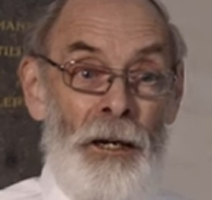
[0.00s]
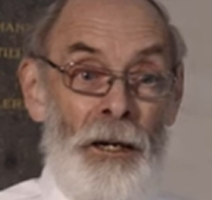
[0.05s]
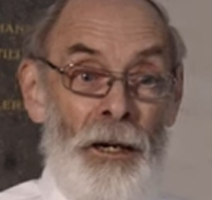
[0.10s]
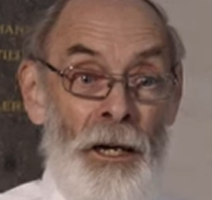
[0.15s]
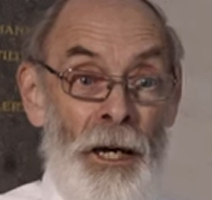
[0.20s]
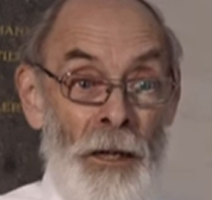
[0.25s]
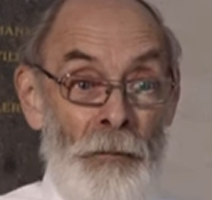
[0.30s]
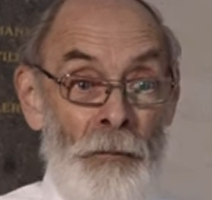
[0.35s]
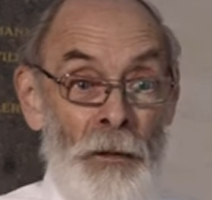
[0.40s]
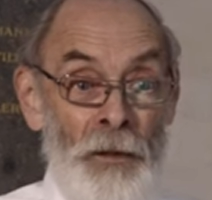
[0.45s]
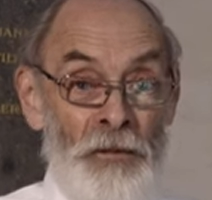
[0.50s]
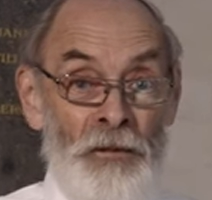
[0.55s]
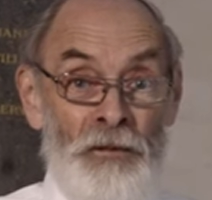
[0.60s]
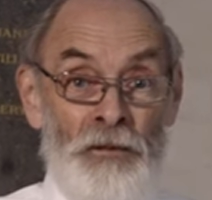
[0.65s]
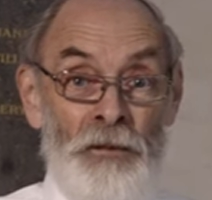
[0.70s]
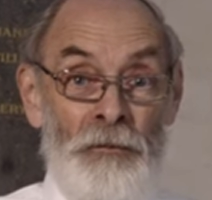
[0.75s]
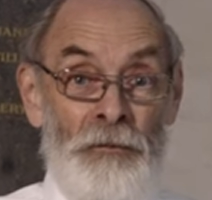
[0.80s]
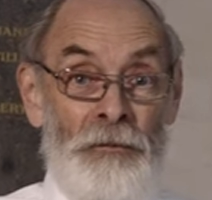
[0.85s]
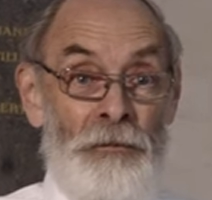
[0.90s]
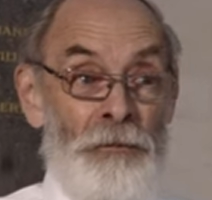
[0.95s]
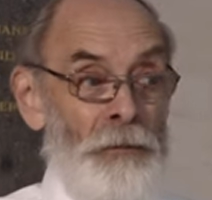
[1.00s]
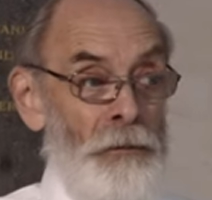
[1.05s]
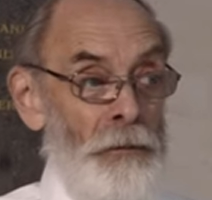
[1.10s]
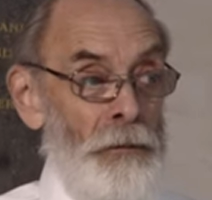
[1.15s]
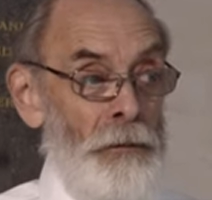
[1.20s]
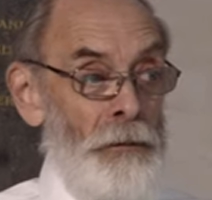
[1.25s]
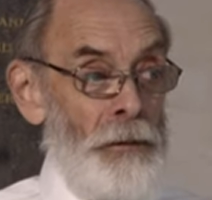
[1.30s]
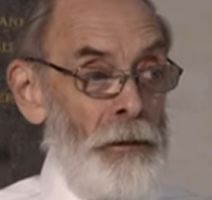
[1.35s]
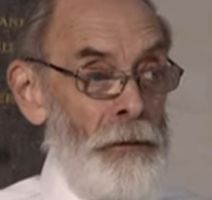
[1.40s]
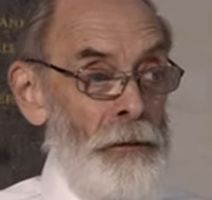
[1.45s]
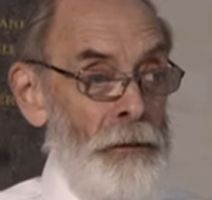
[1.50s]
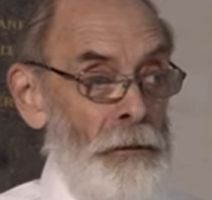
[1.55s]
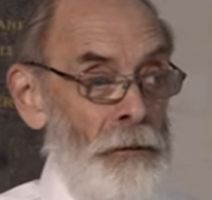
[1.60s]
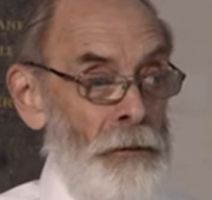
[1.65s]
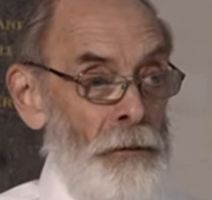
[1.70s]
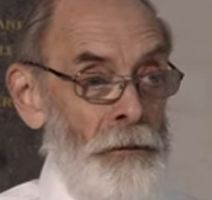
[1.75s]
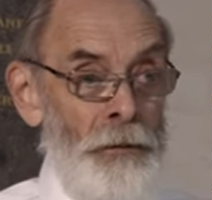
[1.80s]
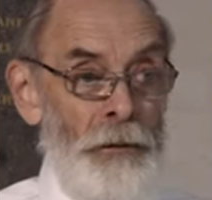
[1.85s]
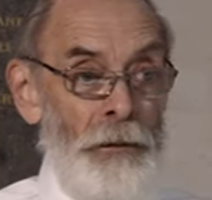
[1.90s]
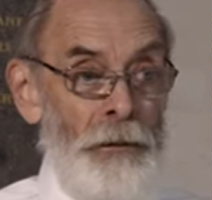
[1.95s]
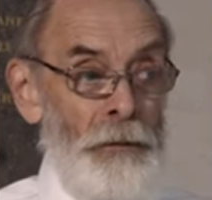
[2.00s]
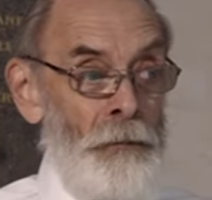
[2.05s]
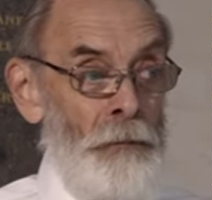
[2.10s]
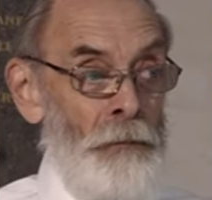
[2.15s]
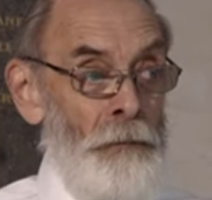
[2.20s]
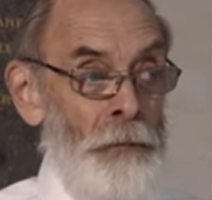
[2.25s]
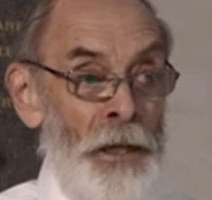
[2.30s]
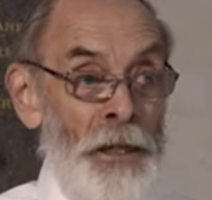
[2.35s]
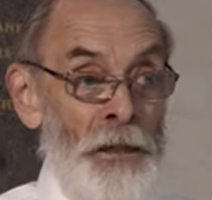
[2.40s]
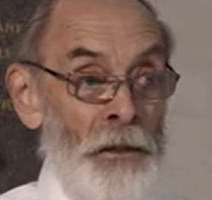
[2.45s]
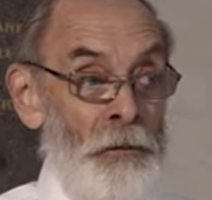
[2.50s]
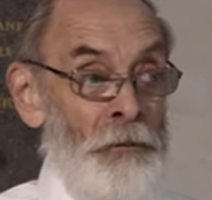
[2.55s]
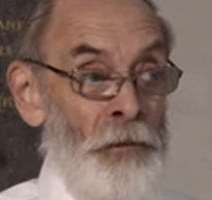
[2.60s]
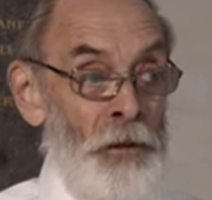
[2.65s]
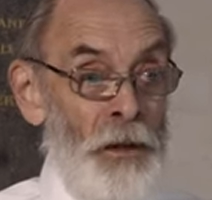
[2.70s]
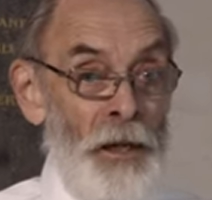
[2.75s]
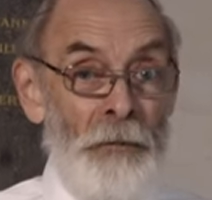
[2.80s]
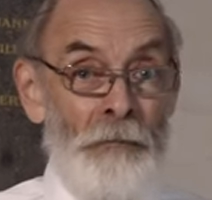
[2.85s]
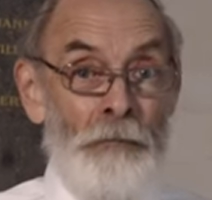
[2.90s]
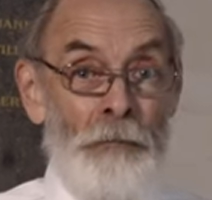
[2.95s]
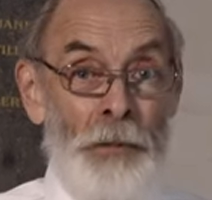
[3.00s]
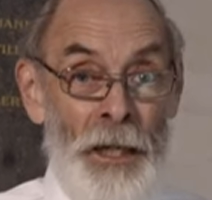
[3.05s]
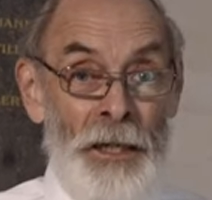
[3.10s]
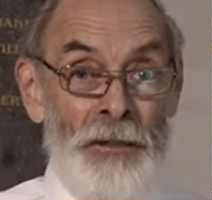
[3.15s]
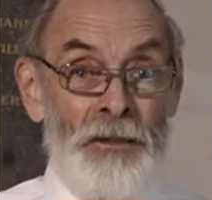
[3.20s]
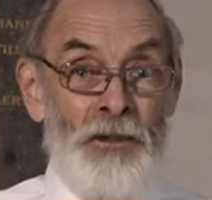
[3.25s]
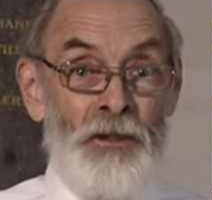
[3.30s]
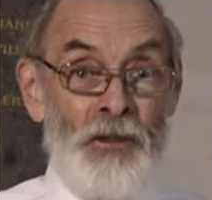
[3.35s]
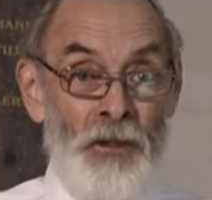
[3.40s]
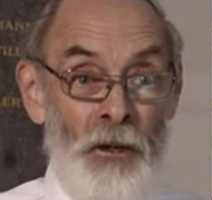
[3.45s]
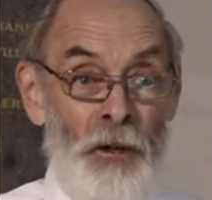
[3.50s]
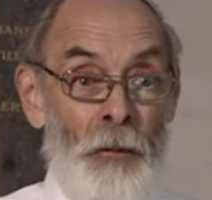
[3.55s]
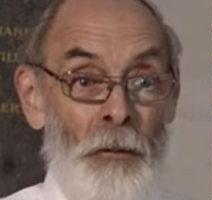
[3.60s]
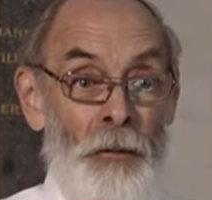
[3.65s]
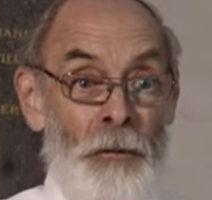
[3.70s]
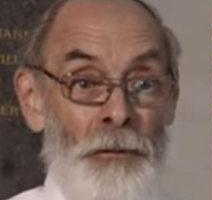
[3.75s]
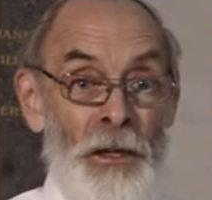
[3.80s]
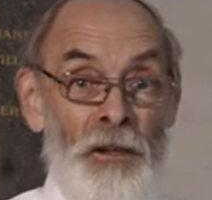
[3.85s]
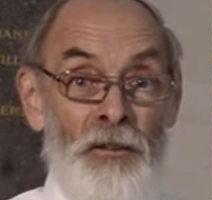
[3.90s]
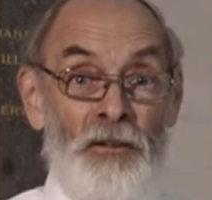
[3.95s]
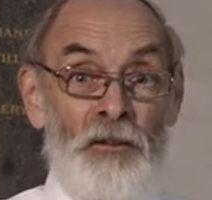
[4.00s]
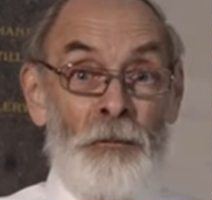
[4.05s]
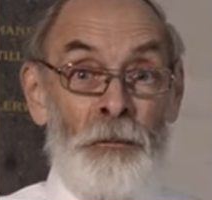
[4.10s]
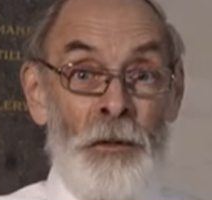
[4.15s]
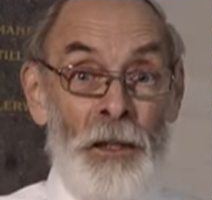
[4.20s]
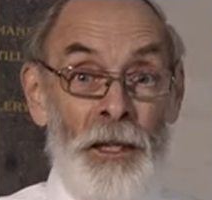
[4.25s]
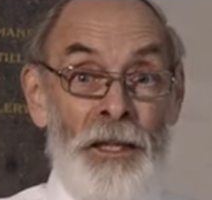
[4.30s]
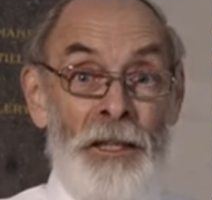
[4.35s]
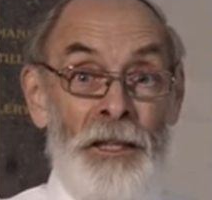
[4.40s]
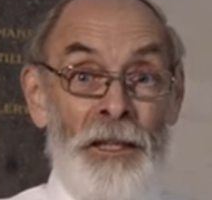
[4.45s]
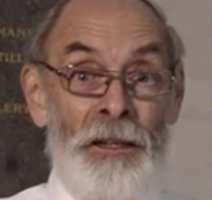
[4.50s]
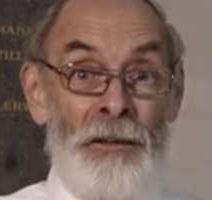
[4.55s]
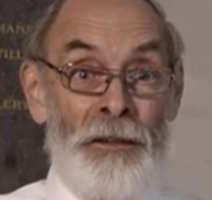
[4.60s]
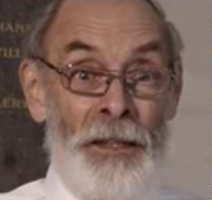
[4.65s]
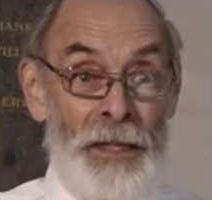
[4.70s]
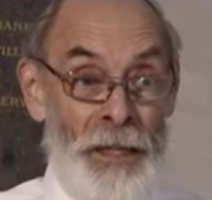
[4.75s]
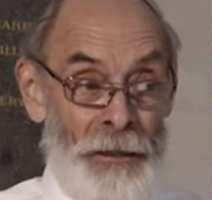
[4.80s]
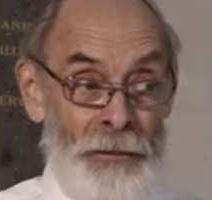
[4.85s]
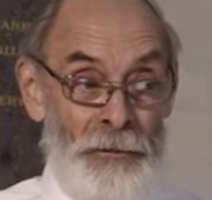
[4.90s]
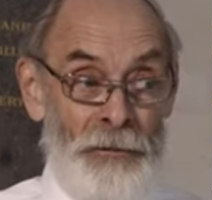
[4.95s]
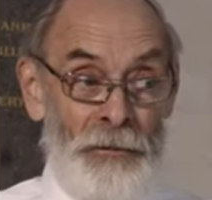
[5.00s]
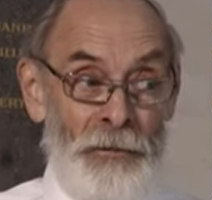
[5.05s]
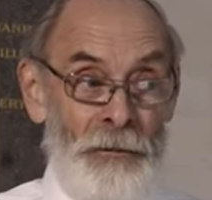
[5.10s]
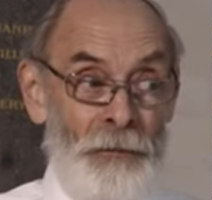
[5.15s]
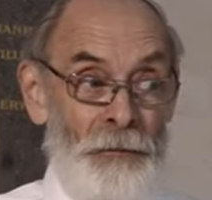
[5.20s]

I must have made a very bad job of explaining that